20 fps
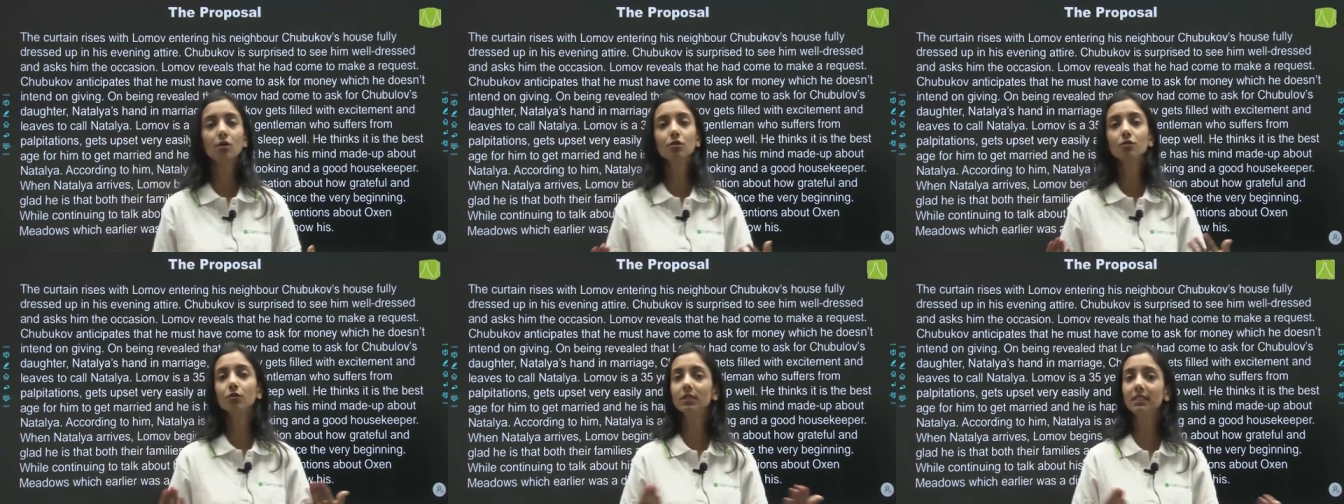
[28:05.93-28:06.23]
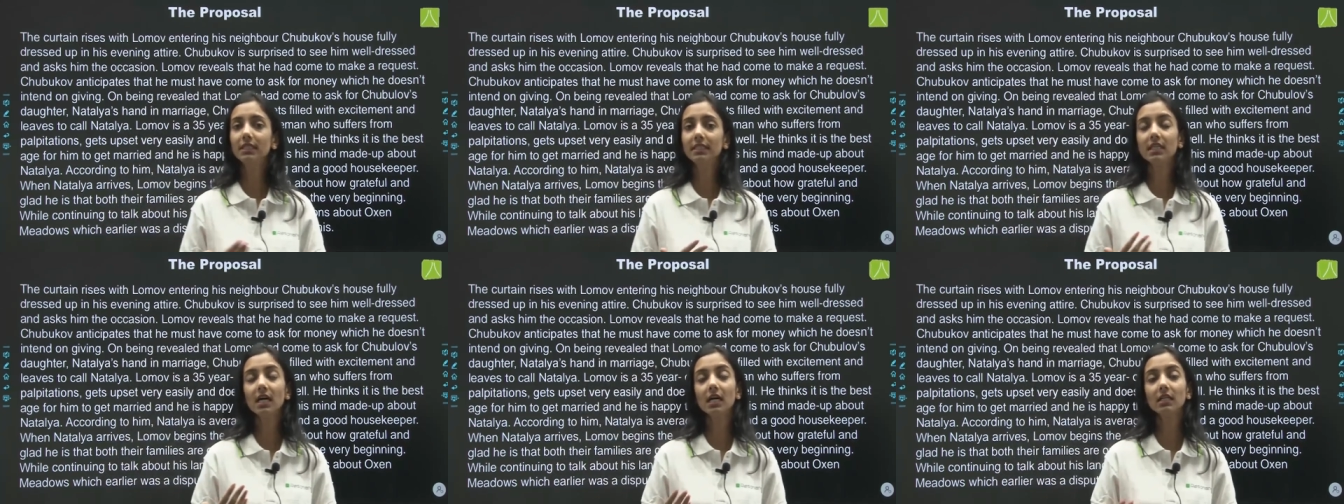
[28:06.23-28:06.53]
So
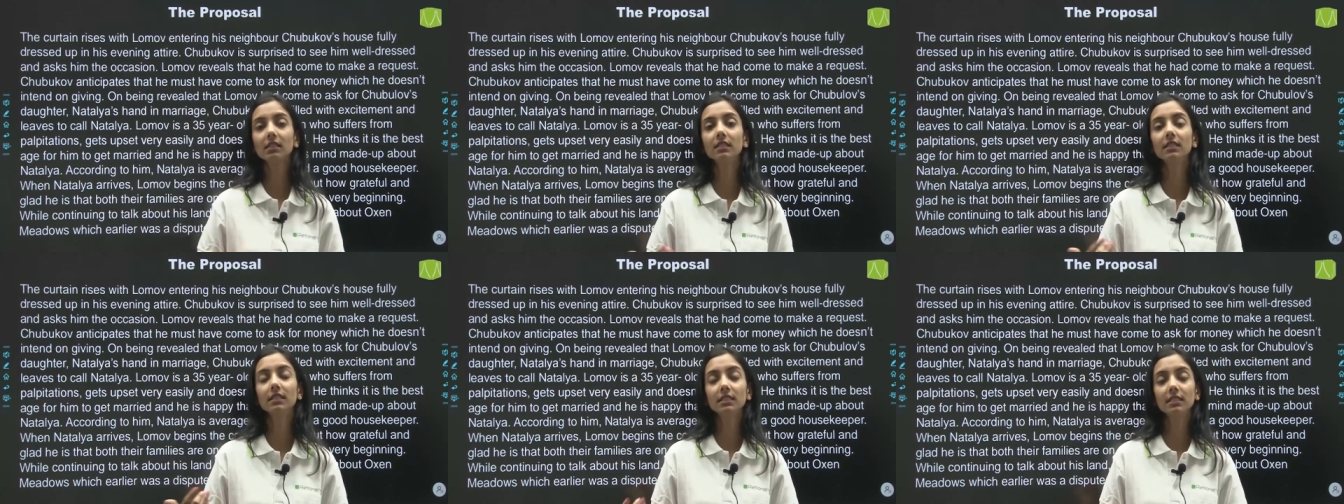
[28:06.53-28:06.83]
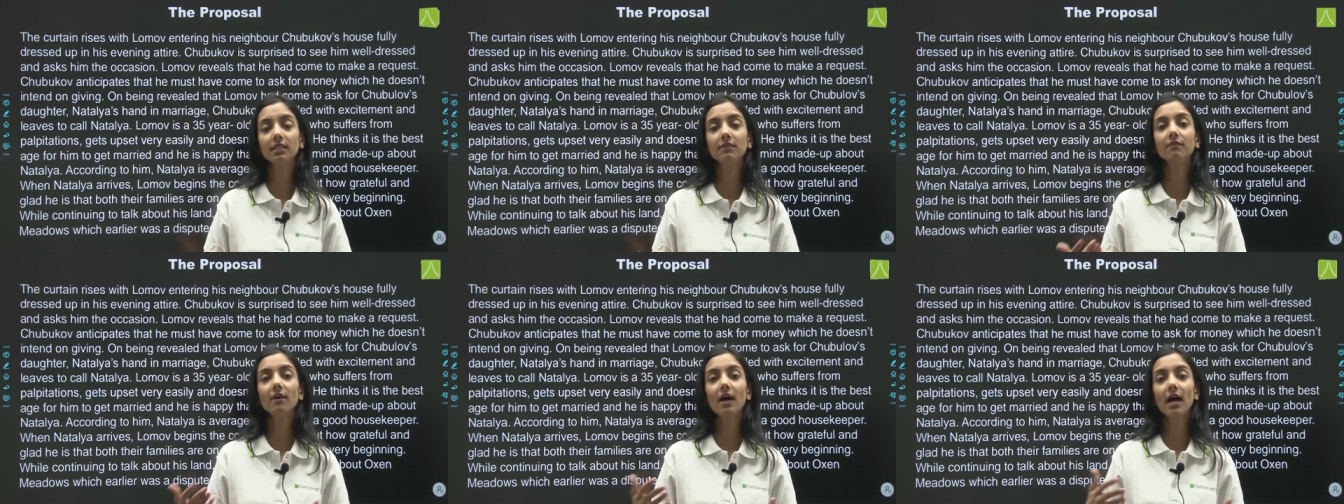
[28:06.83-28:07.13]
these are the
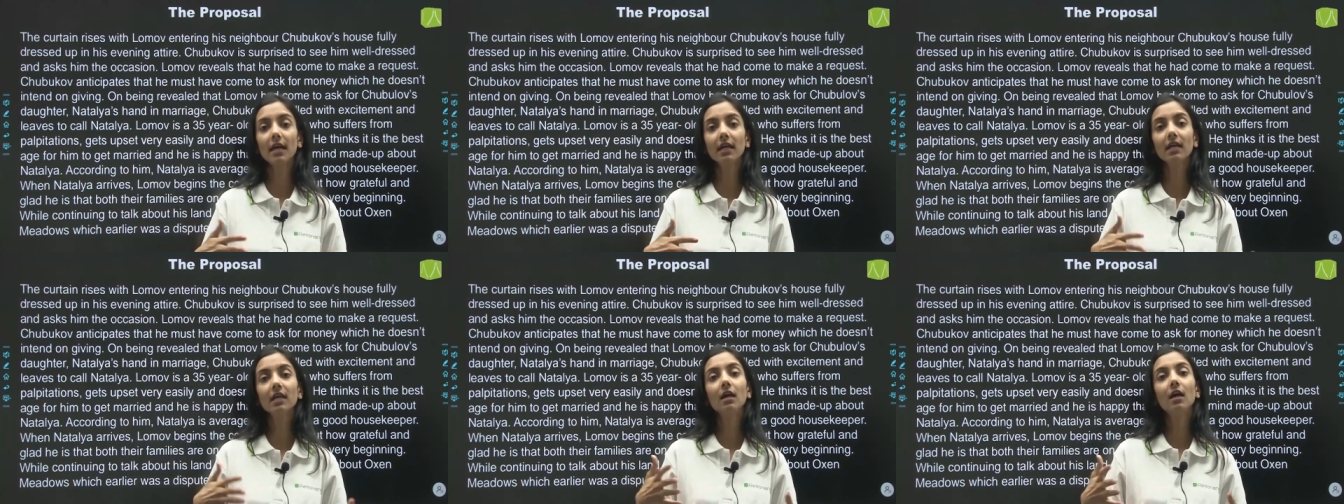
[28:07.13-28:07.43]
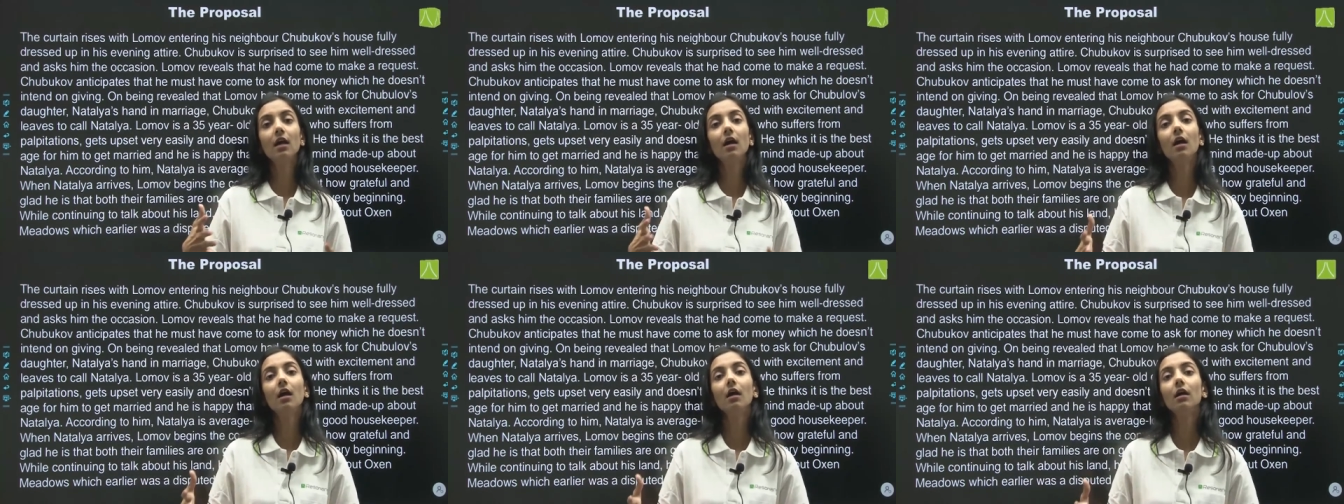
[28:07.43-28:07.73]
reason why
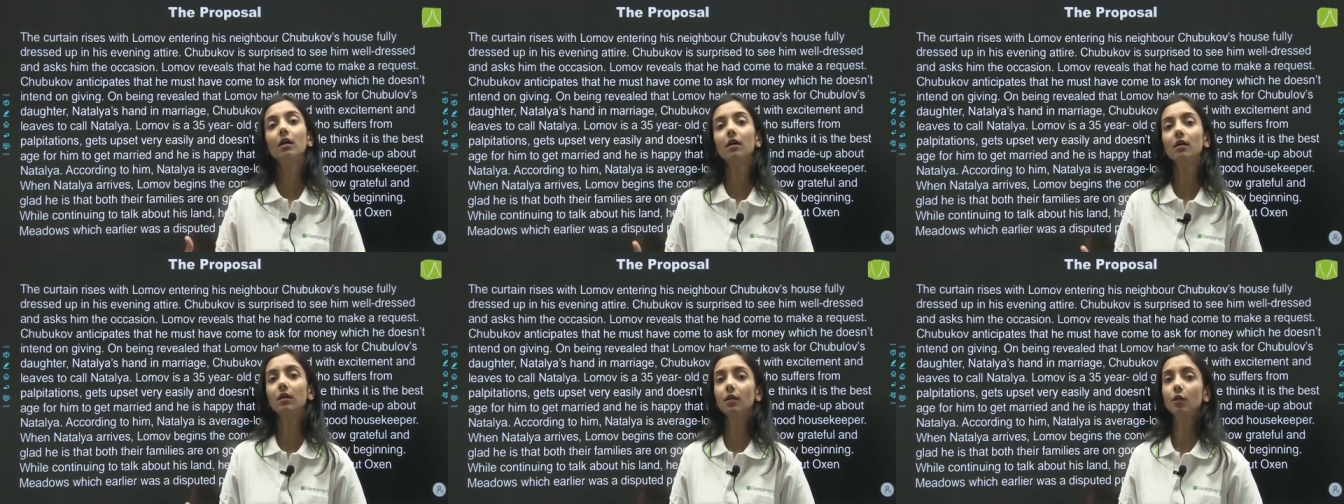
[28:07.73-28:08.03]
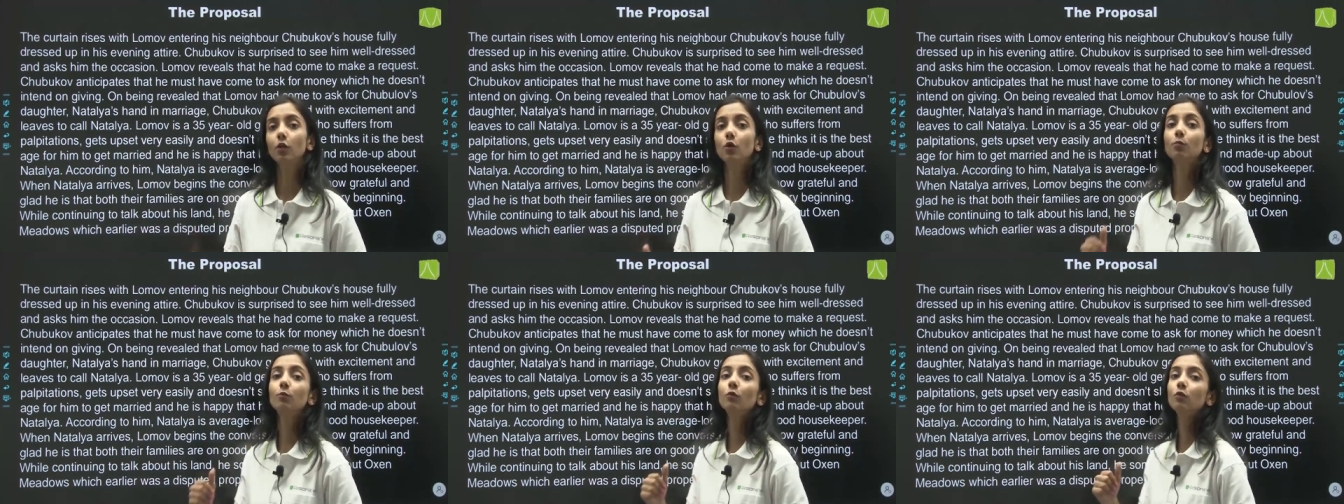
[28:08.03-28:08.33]
uh,
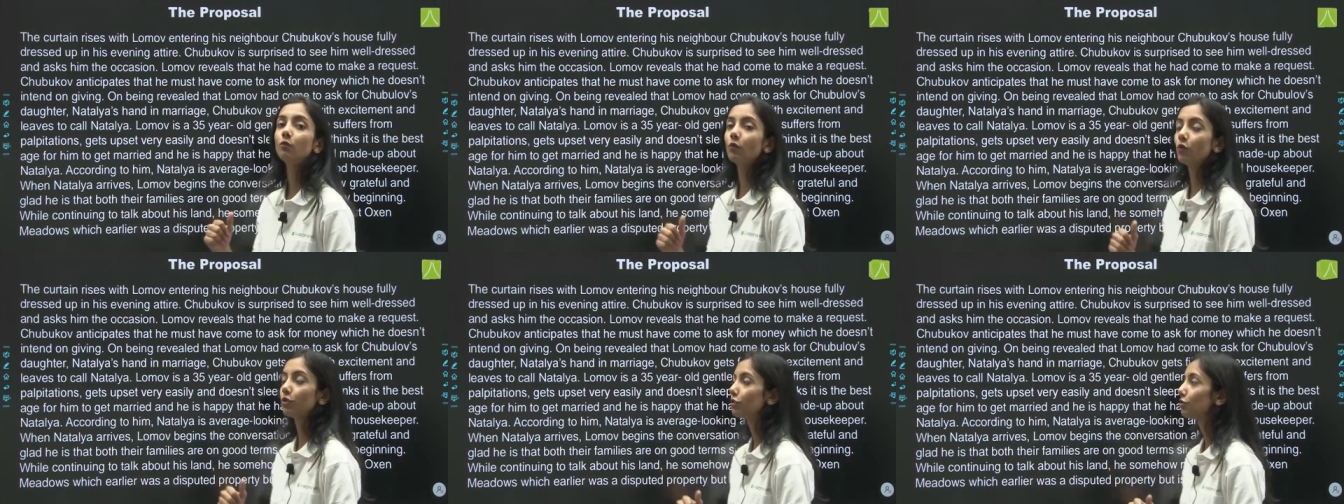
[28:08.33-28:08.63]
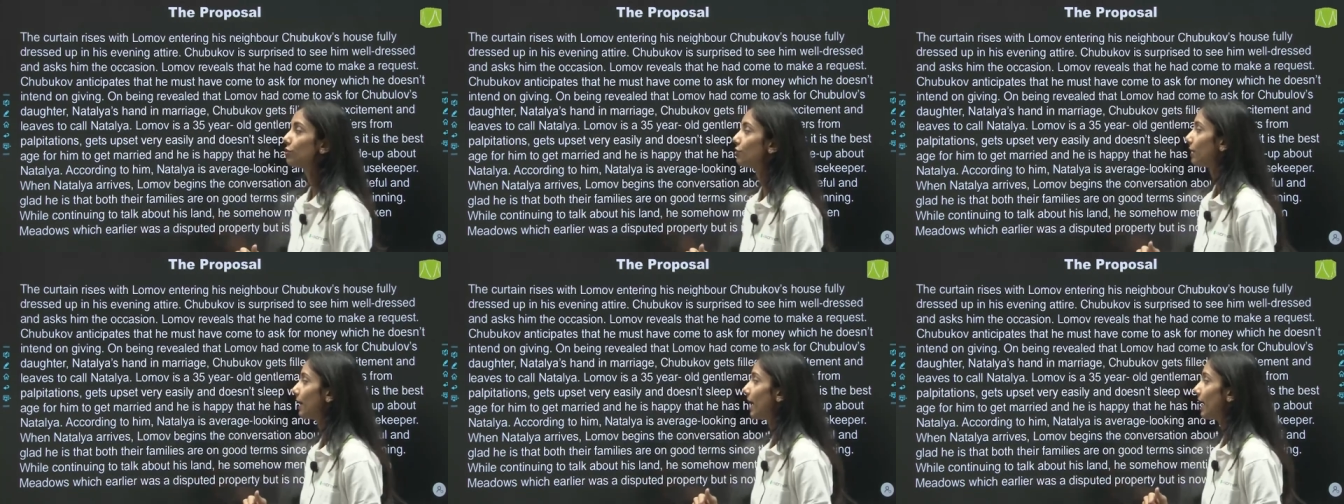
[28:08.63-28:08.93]
Lomov
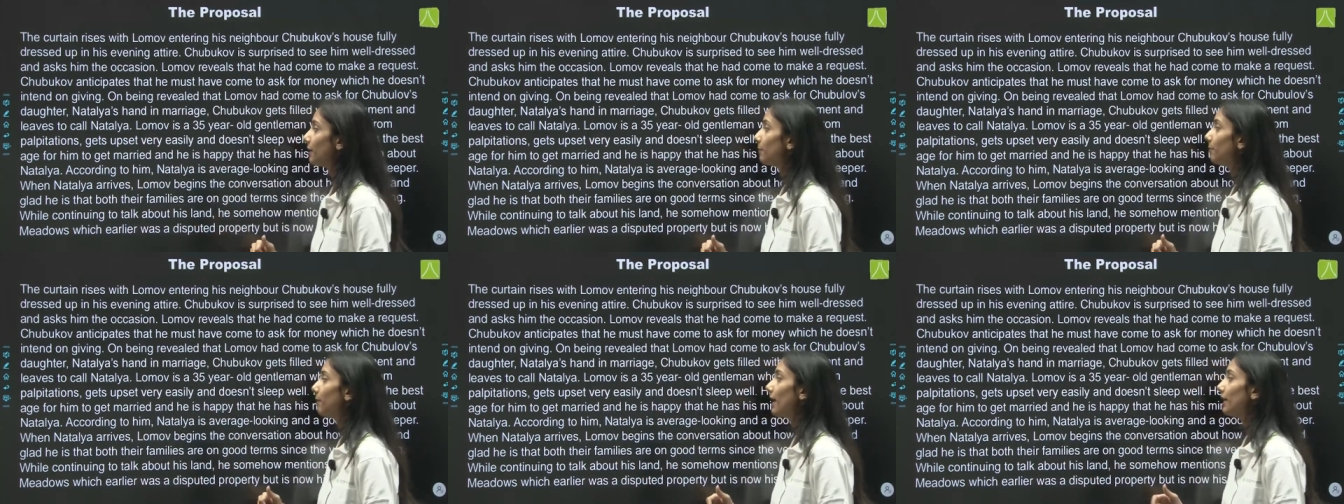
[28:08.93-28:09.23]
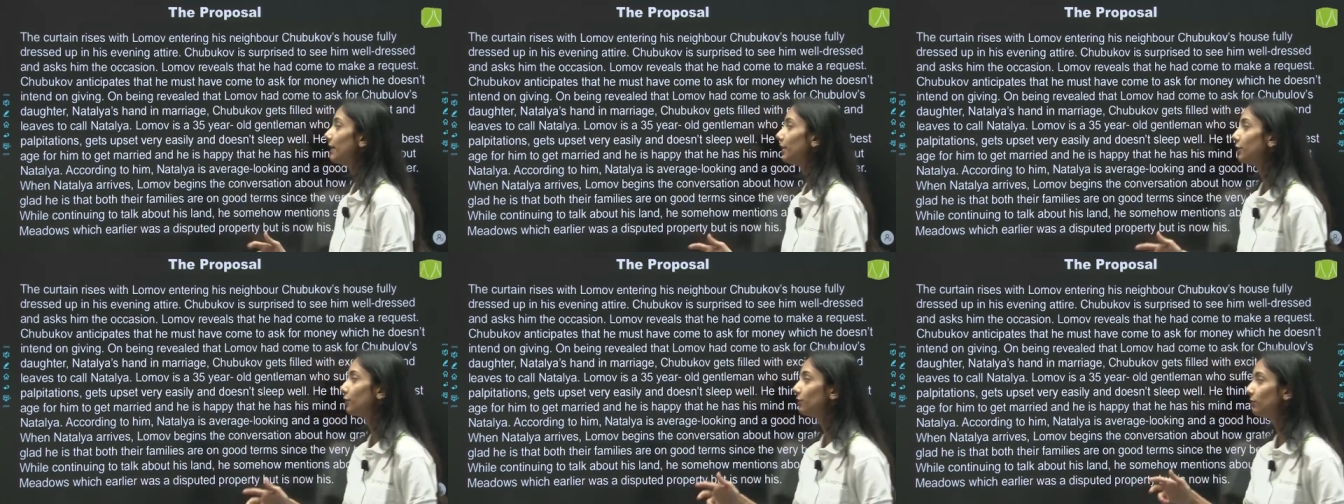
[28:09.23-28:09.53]
wants to get
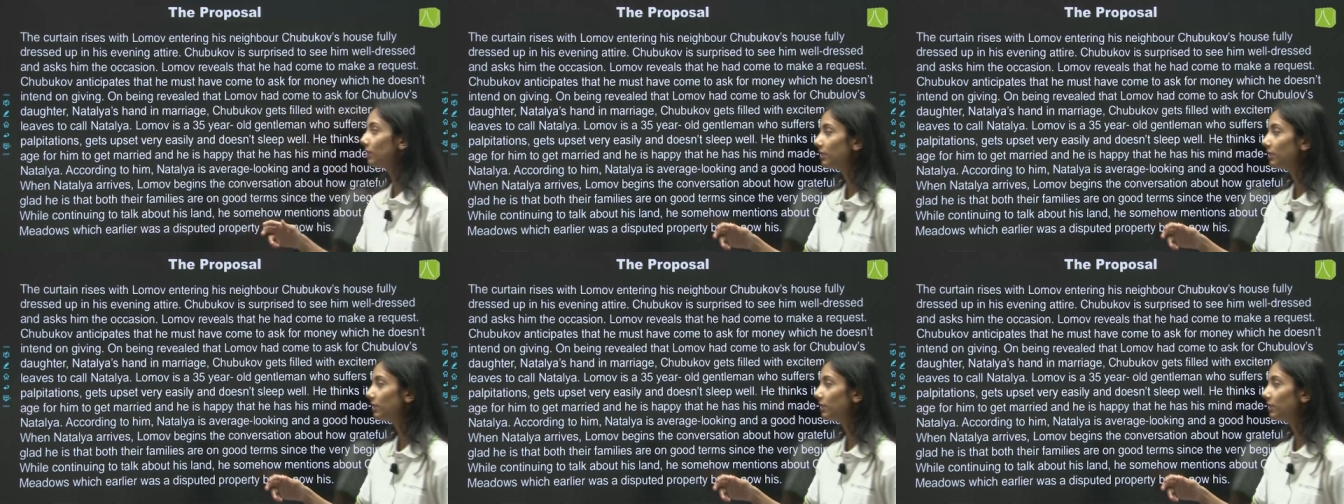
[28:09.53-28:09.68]
married to